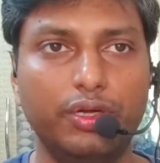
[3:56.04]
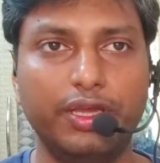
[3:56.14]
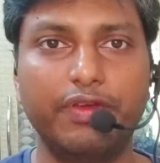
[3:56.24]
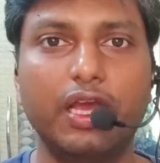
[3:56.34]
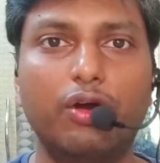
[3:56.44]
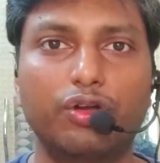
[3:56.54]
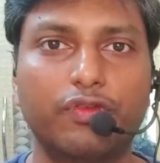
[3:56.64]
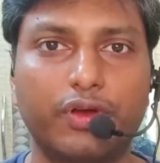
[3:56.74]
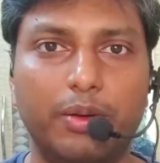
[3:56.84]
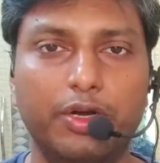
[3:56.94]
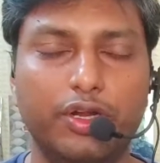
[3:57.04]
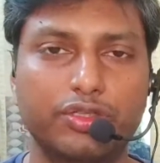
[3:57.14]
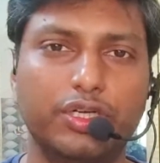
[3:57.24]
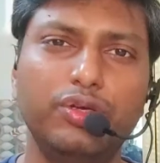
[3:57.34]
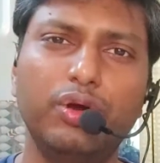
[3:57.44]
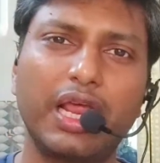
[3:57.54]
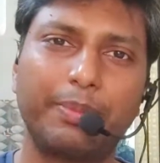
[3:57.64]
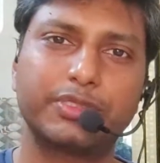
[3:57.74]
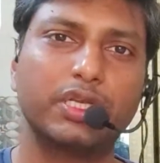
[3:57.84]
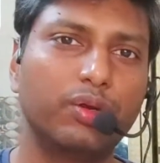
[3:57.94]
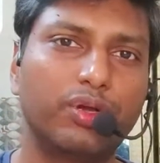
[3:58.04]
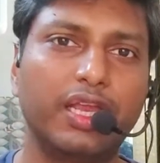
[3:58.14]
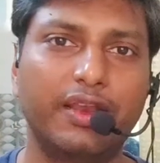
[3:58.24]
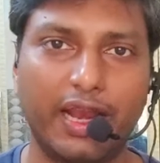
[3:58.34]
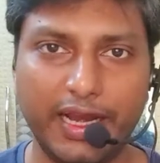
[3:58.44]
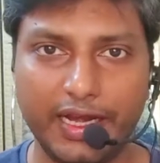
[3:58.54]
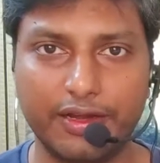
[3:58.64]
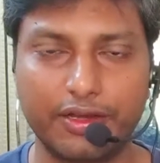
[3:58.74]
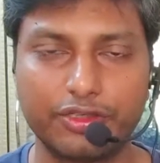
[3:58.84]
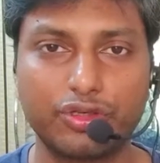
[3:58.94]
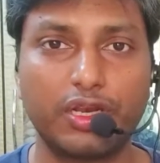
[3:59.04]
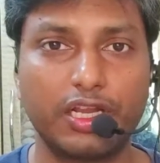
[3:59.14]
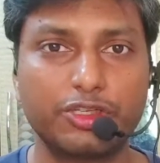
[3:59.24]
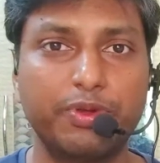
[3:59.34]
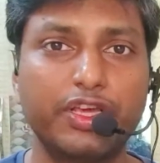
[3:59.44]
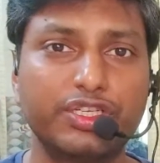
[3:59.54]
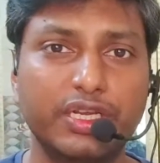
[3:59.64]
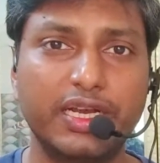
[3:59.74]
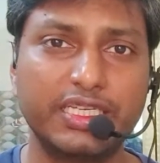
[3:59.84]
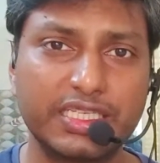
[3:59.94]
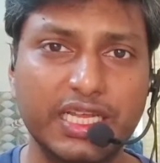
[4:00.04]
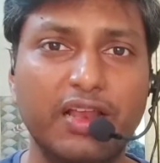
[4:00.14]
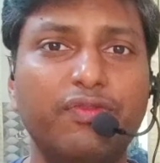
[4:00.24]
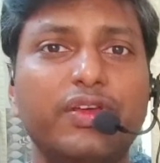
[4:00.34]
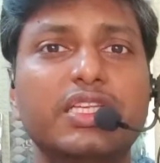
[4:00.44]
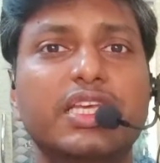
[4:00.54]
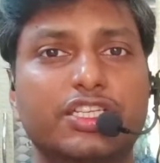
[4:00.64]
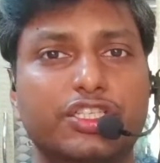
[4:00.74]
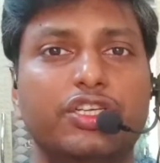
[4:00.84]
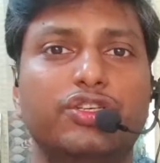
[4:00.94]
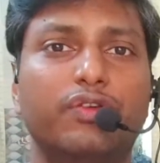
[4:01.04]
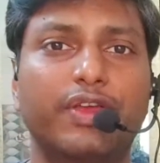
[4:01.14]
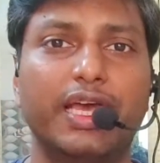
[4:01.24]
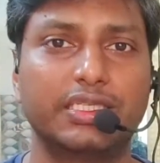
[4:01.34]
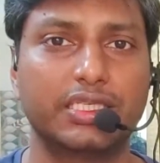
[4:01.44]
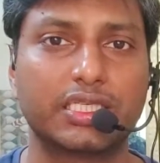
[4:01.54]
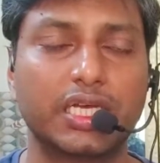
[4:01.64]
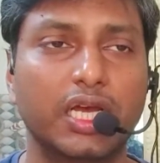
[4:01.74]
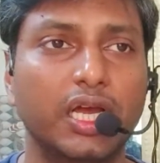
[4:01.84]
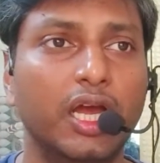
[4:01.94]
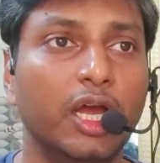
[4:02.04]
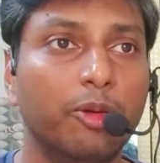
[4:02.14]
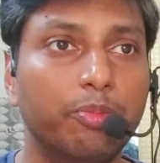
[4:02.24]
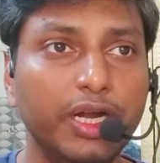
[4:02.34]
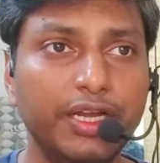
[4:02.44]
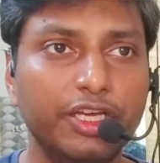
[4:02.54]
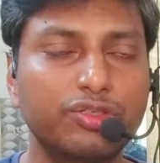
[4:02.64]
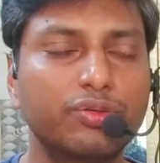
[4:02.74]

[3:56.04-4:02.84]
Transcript: giving out of carbon dioxide, you are absolutely right. So respiration itself is exchange of gases. But dear